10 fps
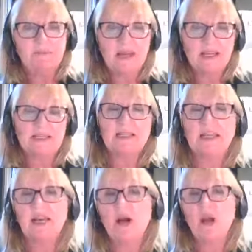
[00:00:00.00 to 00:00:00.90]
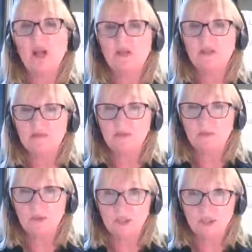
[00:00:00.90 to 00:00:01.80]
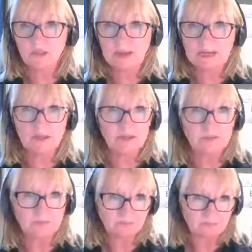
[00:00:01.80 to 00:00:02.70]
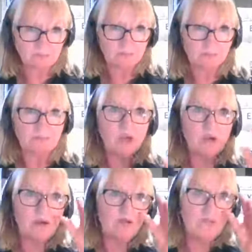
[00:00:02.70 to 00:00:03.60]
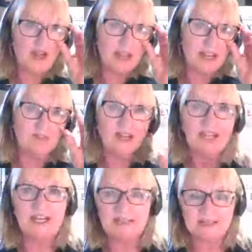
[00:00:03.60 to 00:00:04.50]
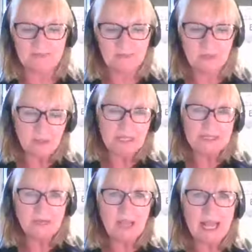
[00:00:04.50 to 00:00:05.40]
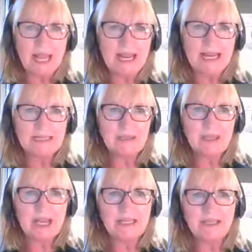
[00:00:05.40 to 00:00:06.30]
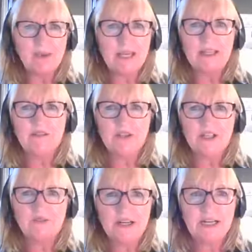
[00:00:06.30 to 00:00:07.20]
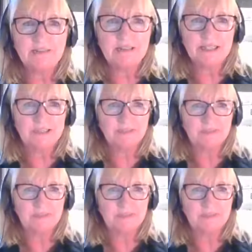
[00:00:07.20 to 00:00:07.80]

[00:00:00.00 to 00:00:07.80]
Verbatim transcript: but lots of sports to look back on. Oh, five, Lynn. Oh, that's okay. It's okay. You did well in the first round.